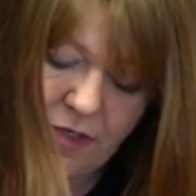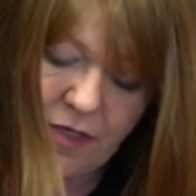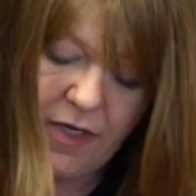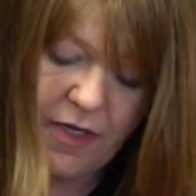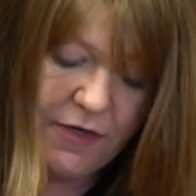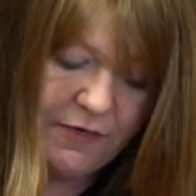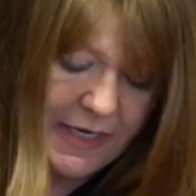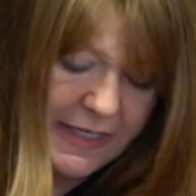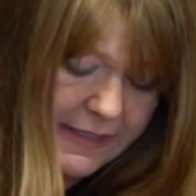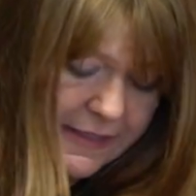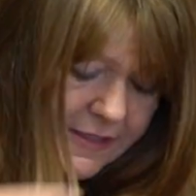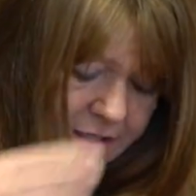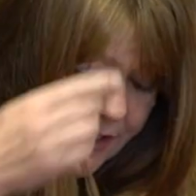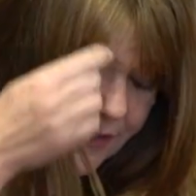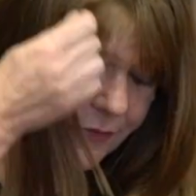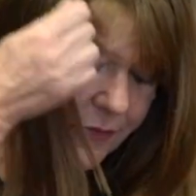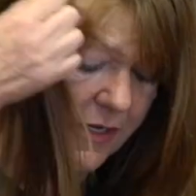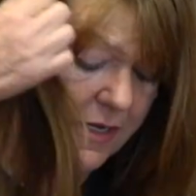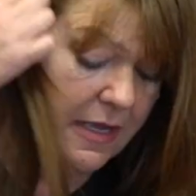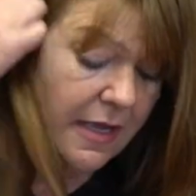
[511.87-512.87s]
All right,
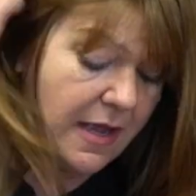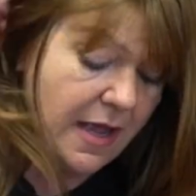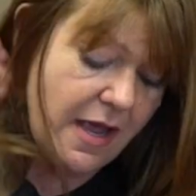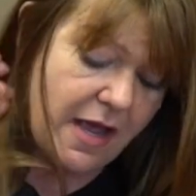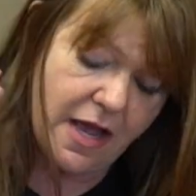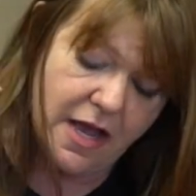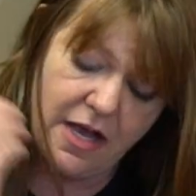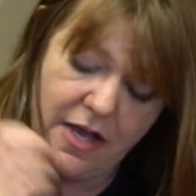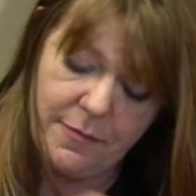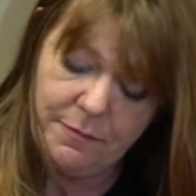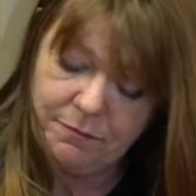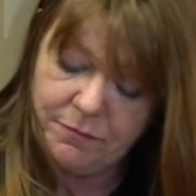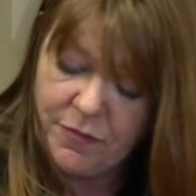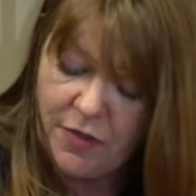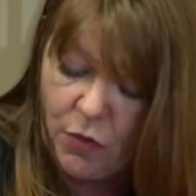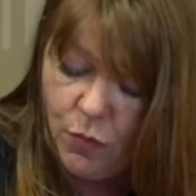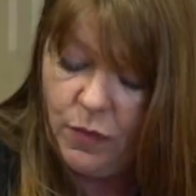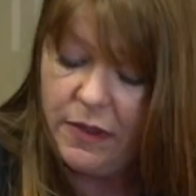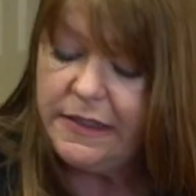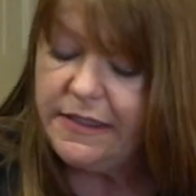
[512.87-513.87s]
so
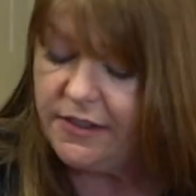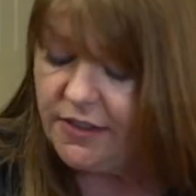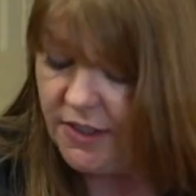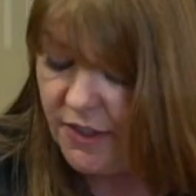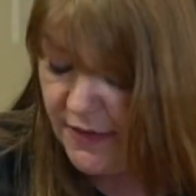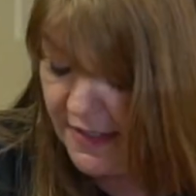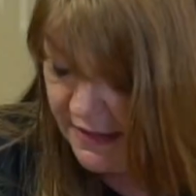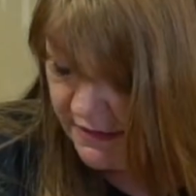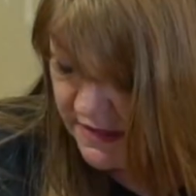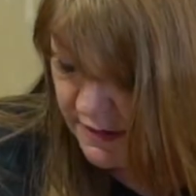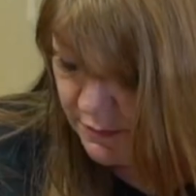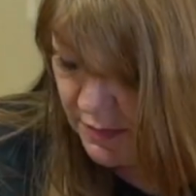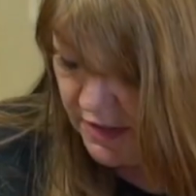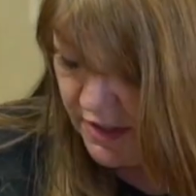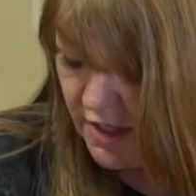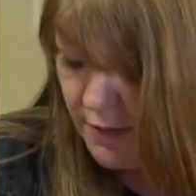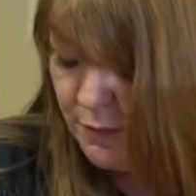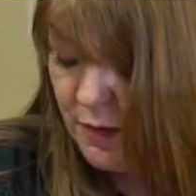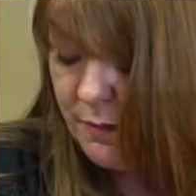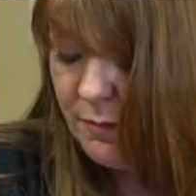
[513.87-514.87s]
once you know how to
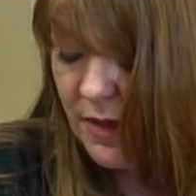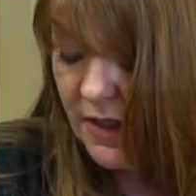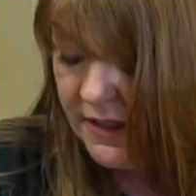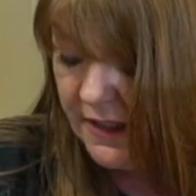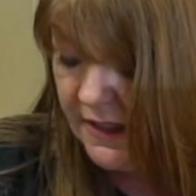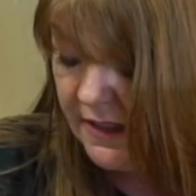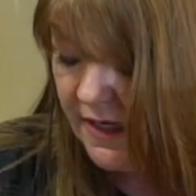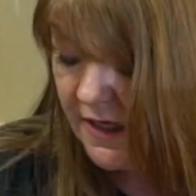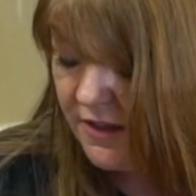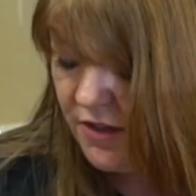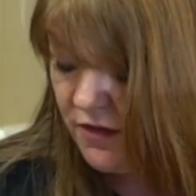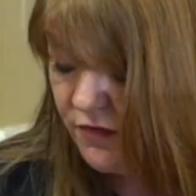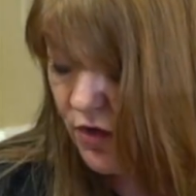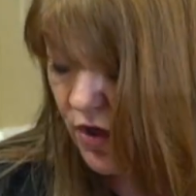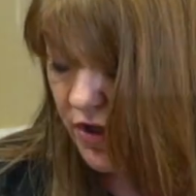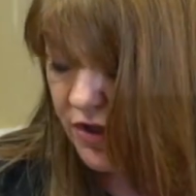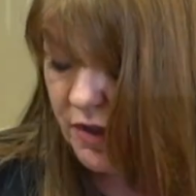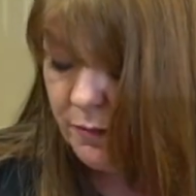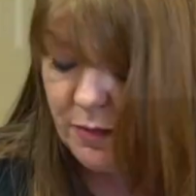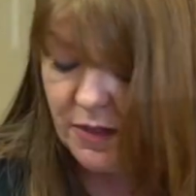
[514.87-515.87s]
pick up your bunny and you've
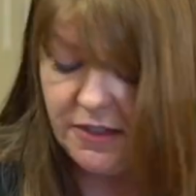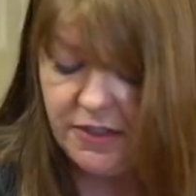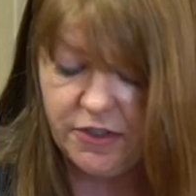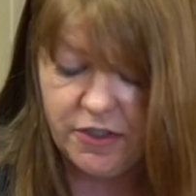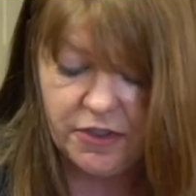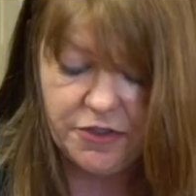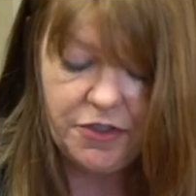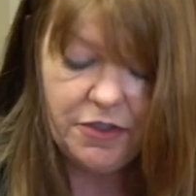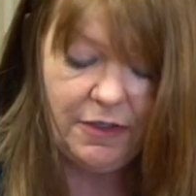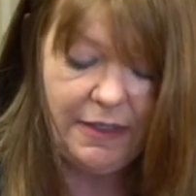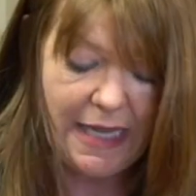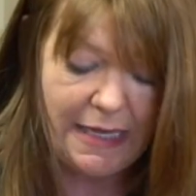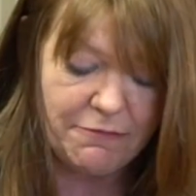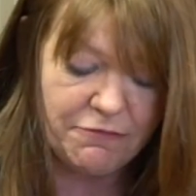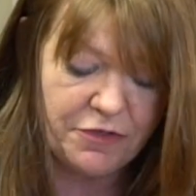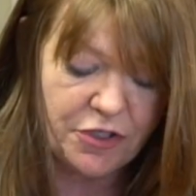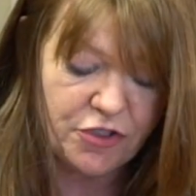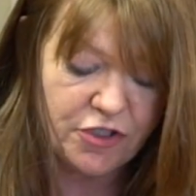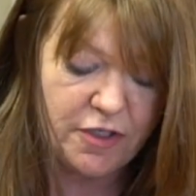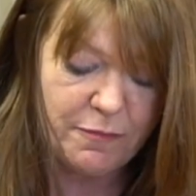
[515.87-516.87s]
got your bunny on your lap
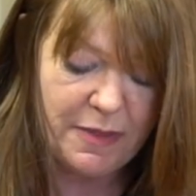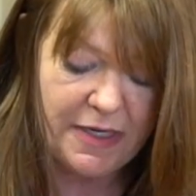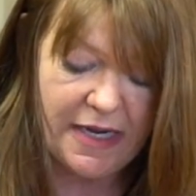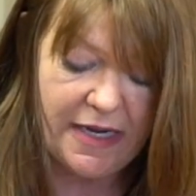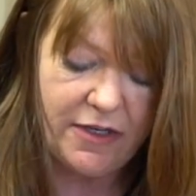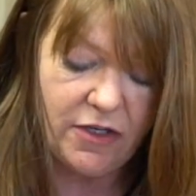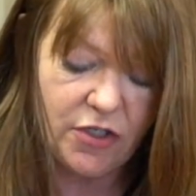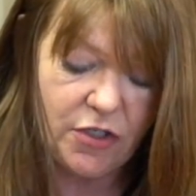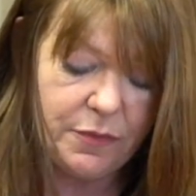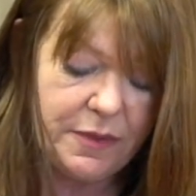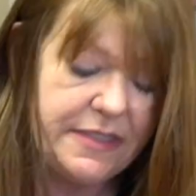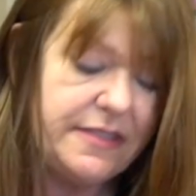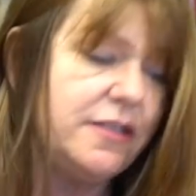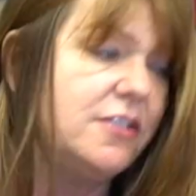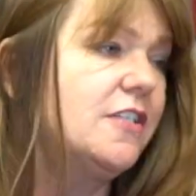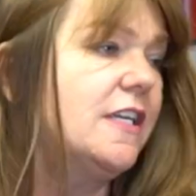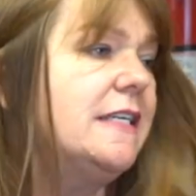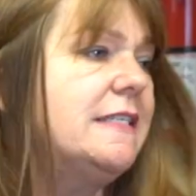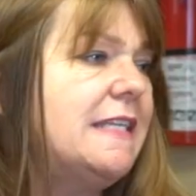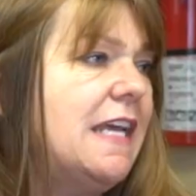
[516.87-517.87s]
for grooming, I always
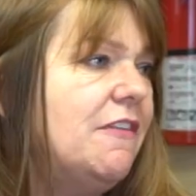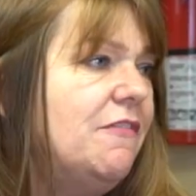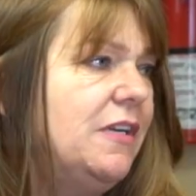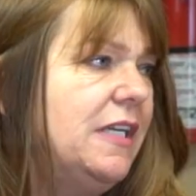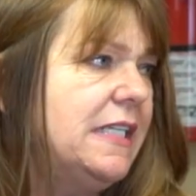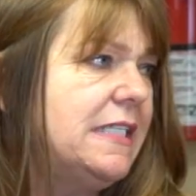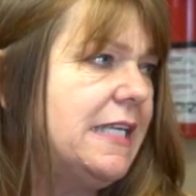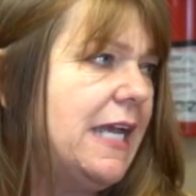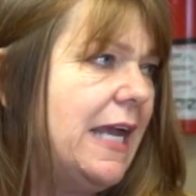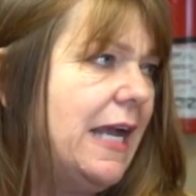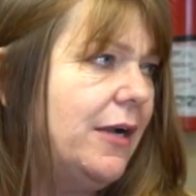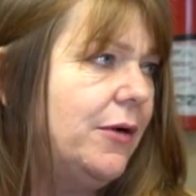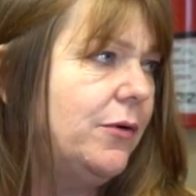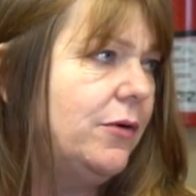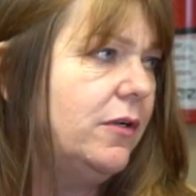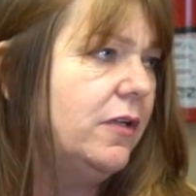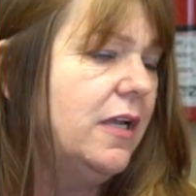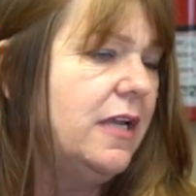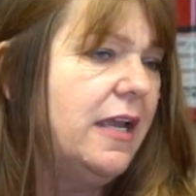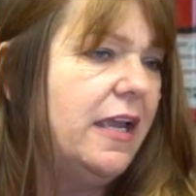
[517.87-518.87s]
suggest having a
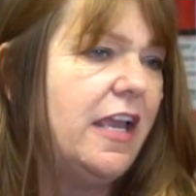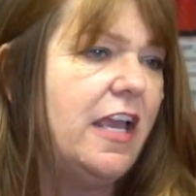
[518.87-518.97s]
towel.